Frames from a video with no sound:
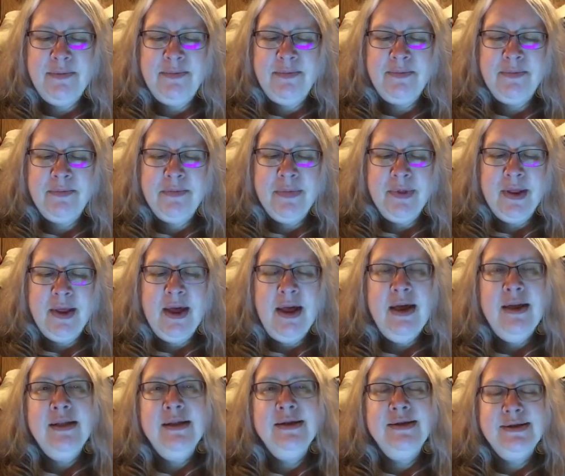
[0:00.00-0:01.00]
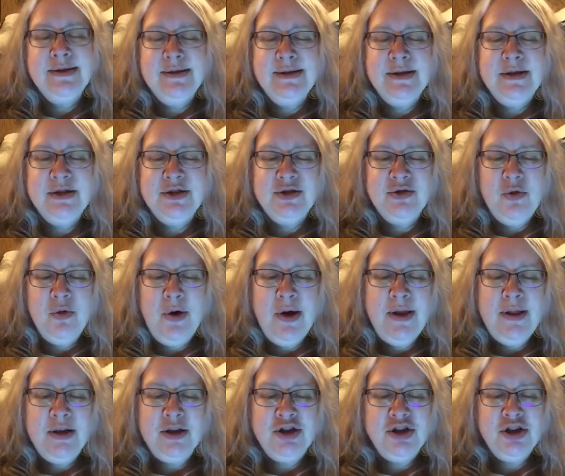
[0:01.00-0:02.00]
This is the story that shows
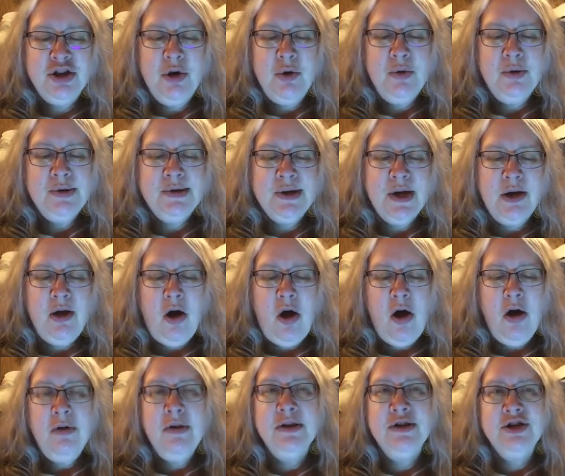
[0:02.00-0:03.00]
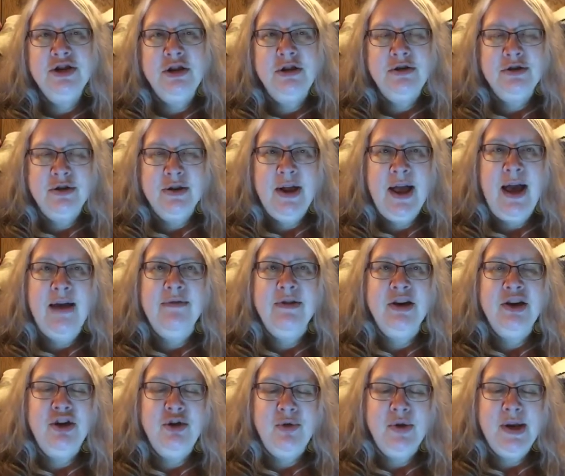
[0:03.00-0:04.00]
all the children having unique
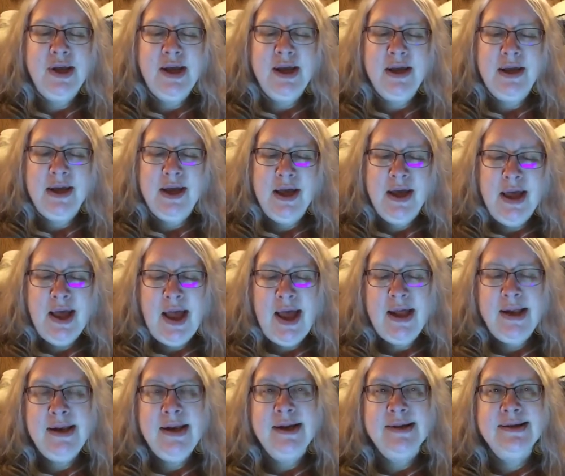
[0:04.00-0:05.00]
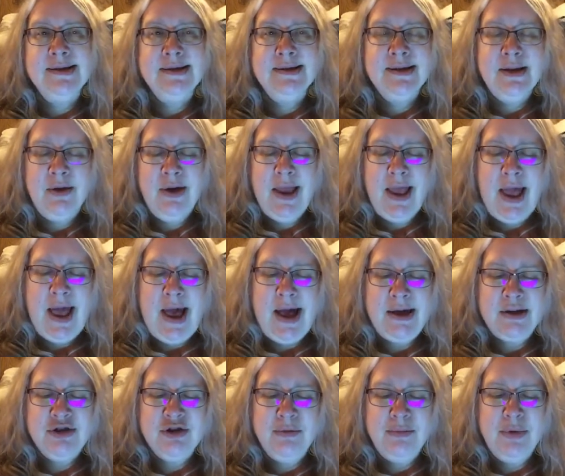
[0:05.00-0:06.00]
and necessary attributes,
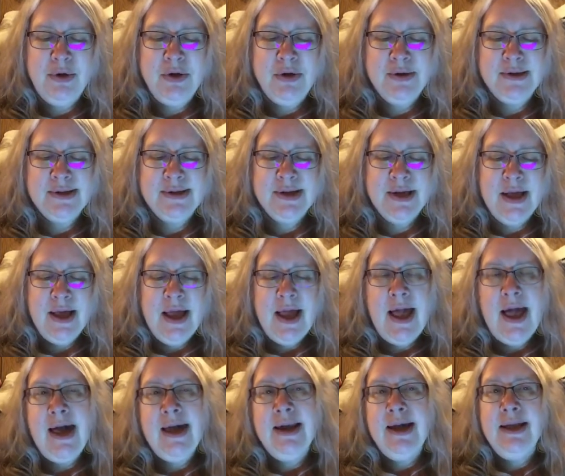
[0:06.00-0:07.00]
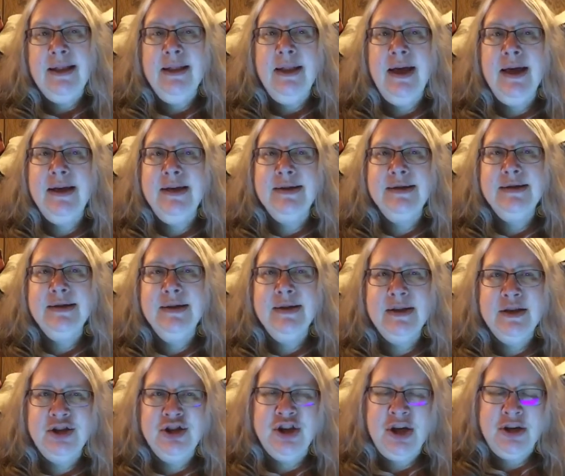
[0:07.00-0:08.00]
and I liked that gender
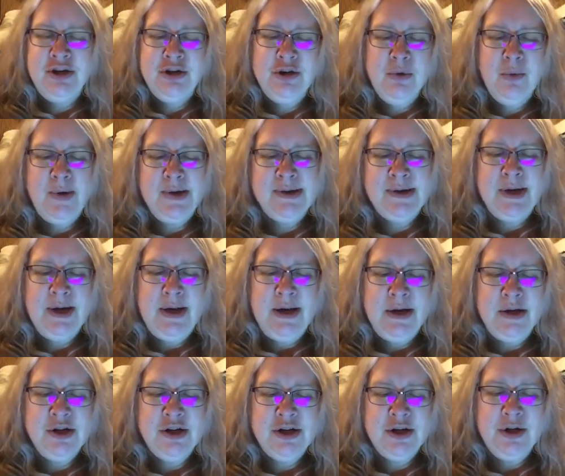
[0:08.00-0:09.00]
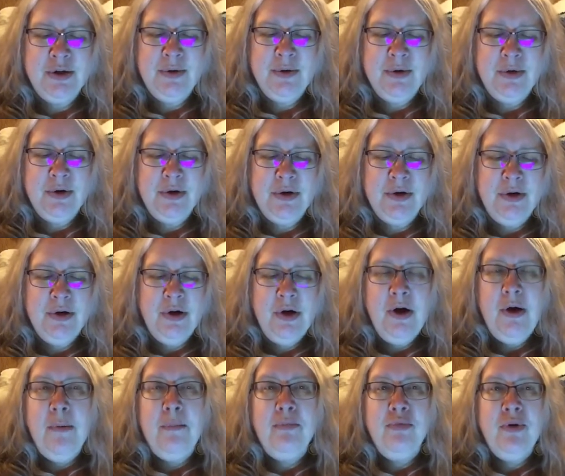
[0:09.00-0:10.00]
wasn't an issue. Bravery
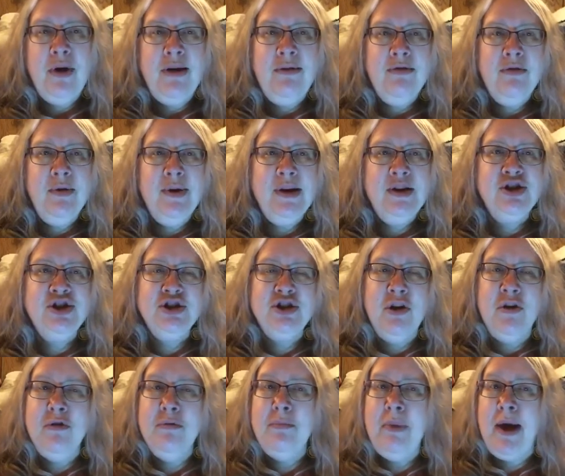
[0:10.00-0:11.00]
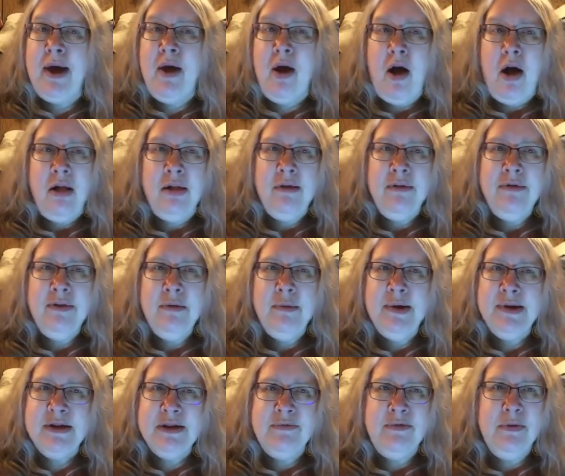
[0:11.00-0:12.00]
is shown by all of them at different
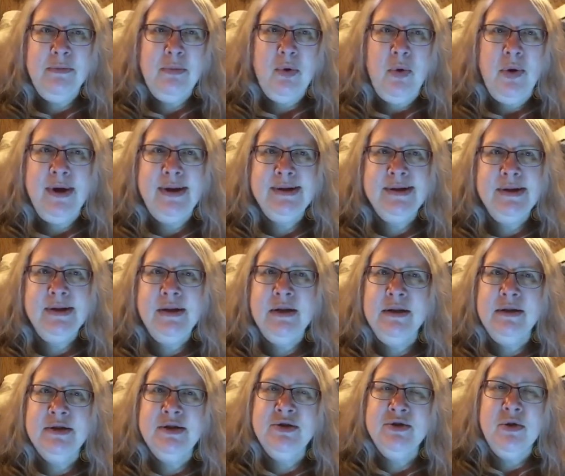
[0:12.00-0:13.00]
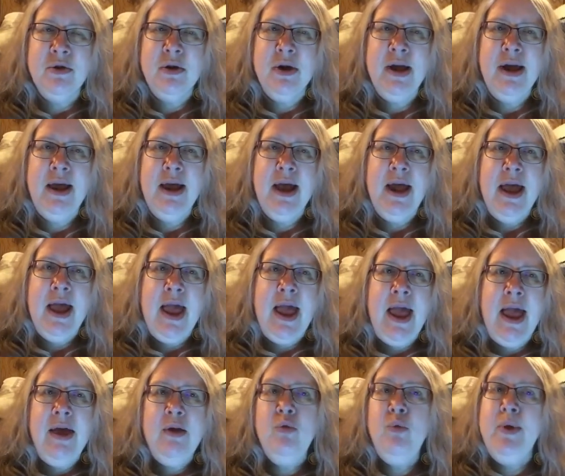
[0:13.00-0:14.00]
points in the story, and weakness
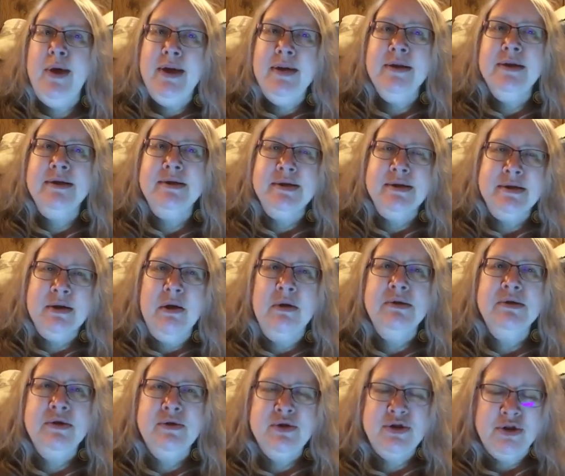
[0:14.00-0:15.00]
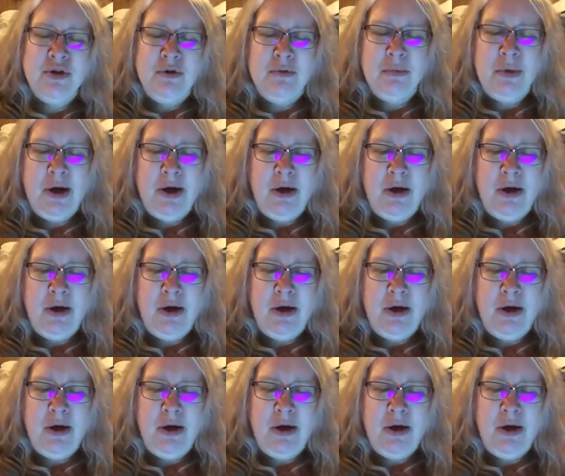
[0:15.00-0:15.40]
is also shown by all of them.